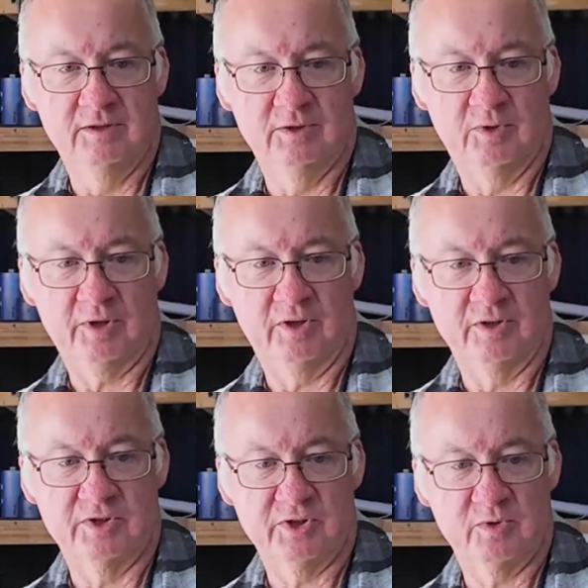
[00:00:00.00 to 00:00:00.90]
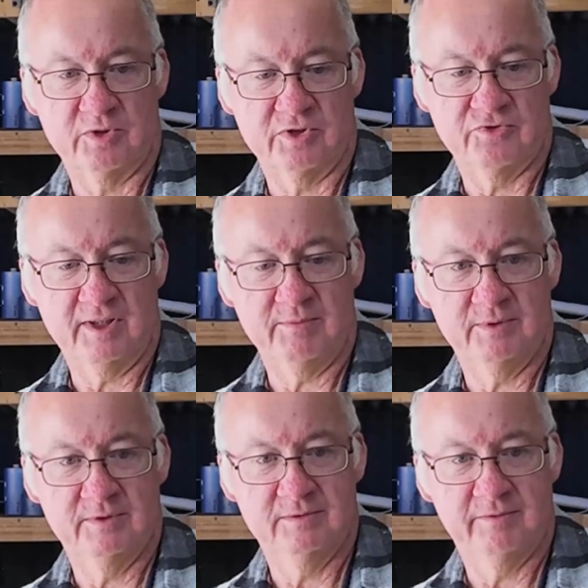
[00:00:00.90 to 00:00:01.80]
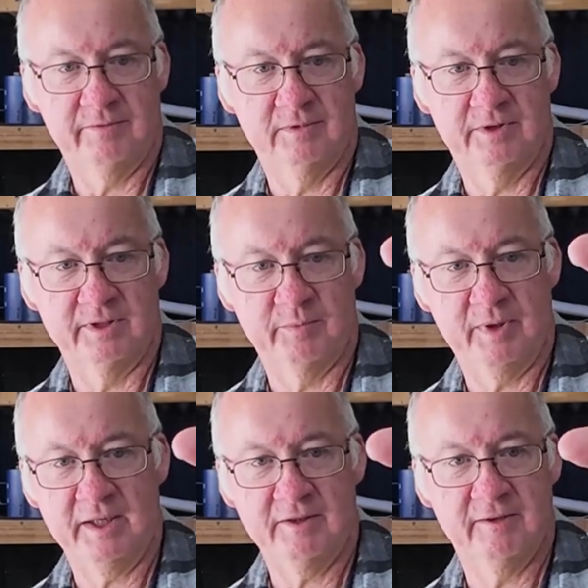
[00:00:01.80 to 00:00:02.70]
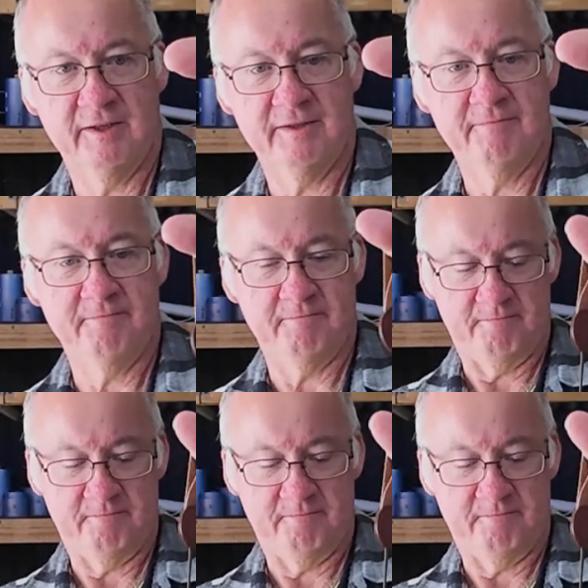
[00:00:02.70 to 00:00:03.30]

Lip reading: to hook it on your shoulder strap, on your pack or anything.